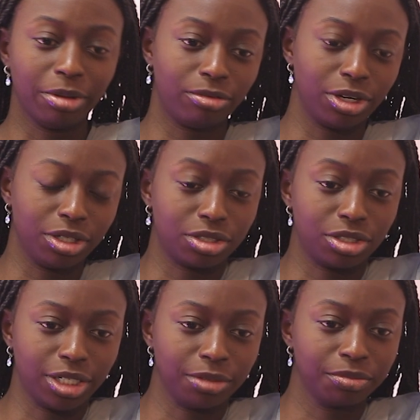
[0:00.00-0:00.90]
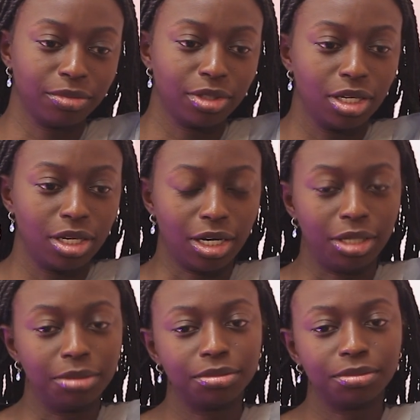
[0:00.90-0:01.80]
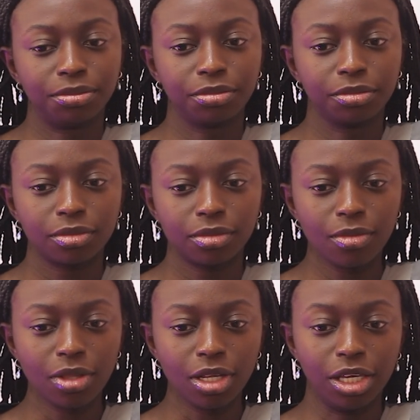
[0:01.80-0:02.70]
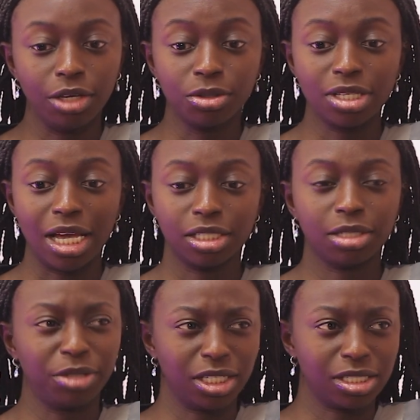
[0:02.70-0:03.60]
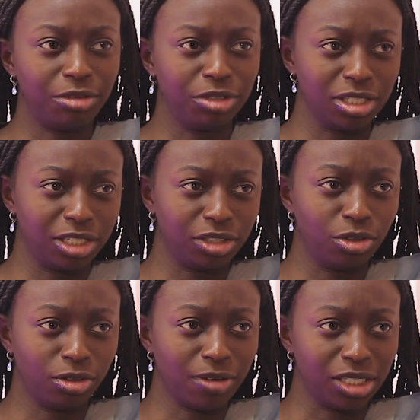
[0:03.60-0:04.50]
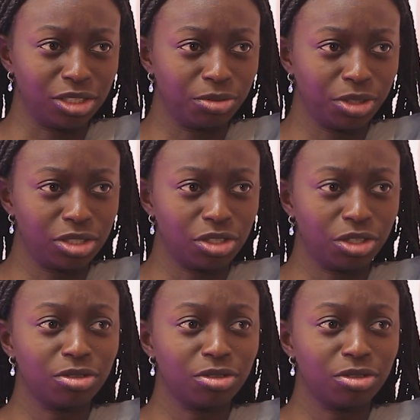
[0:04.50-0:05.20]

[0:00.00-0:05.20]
friend yesterday, um, he was asking, because obviously like New York Fashion Week, so he